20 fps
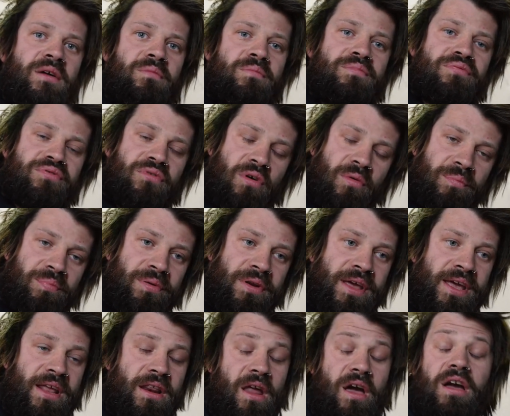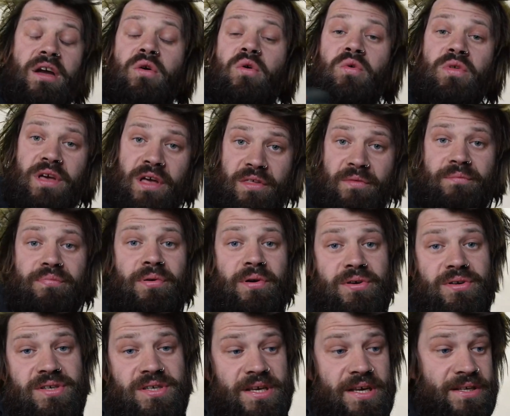properly, like all the other
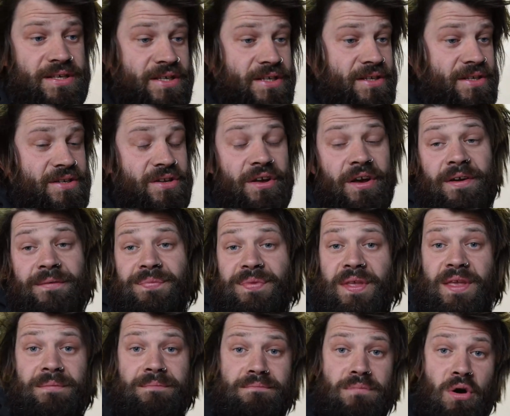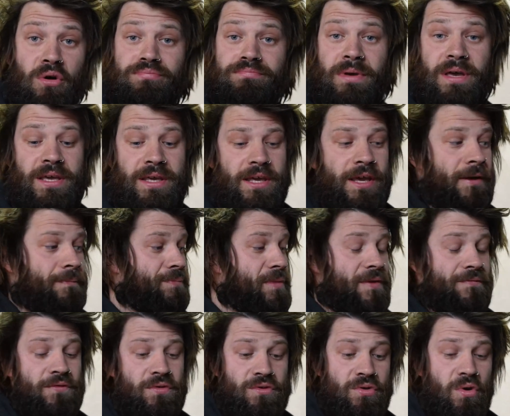processes, look, mold making,
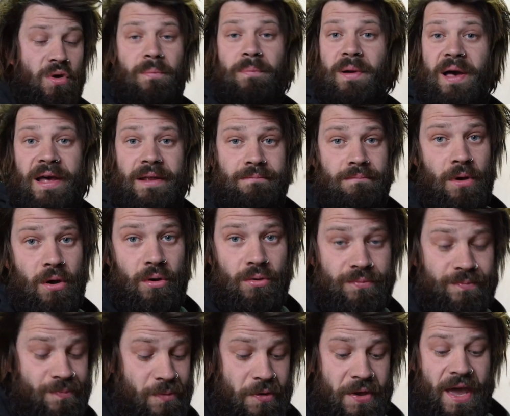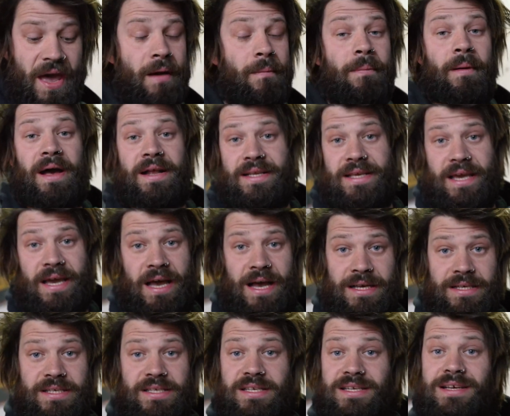if you do a bad mold, you get a bad
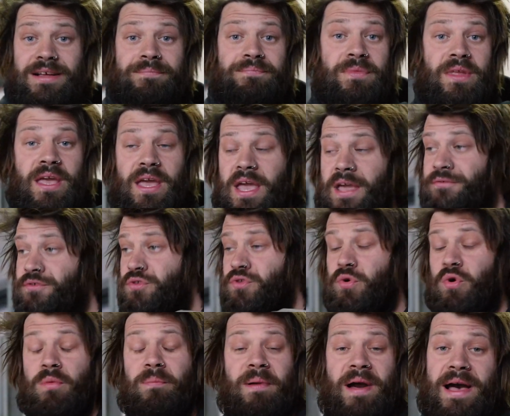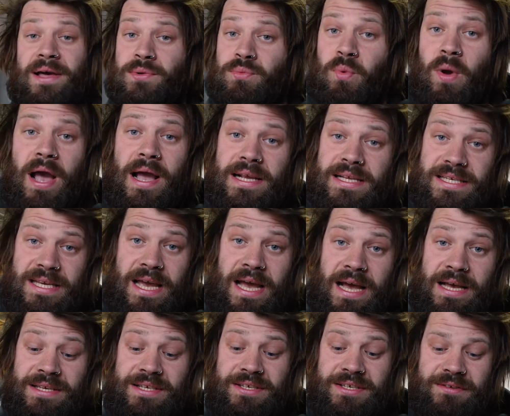cast. If you do a bad wax
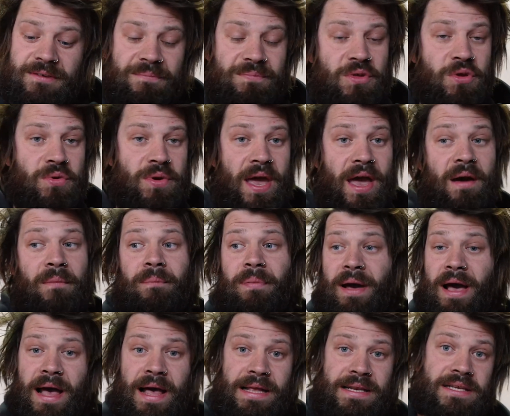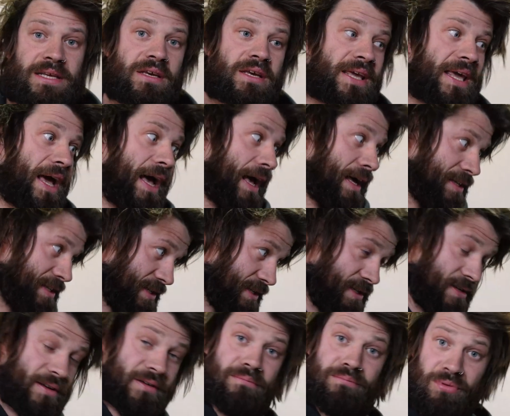cast, you get a bad cast,
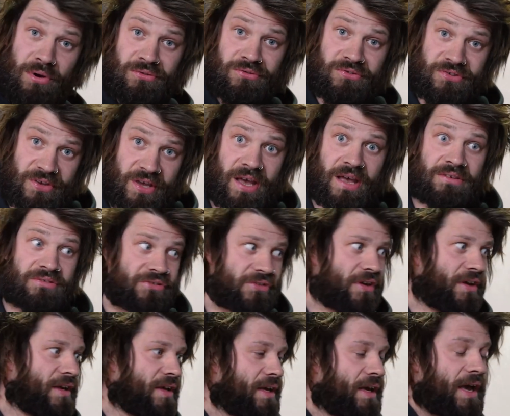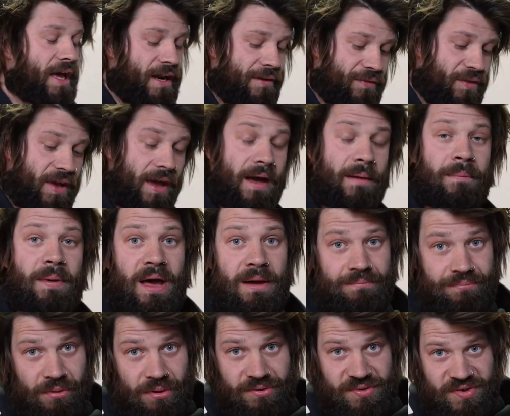bronze cast. And if you get a
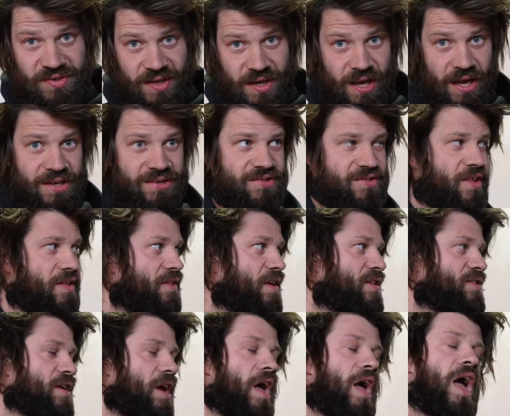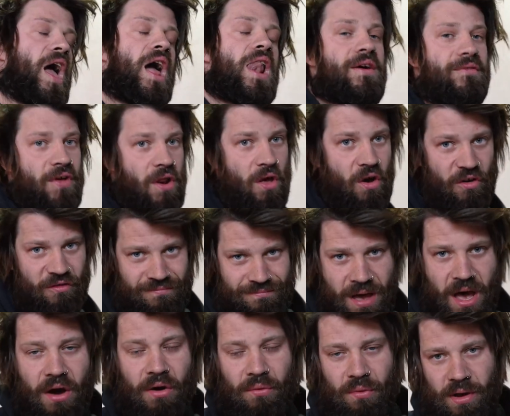bad bronze cast, then there's a hell of a lot of
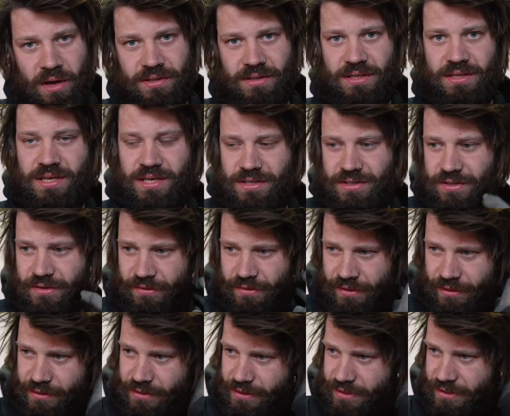metal work that needs doing.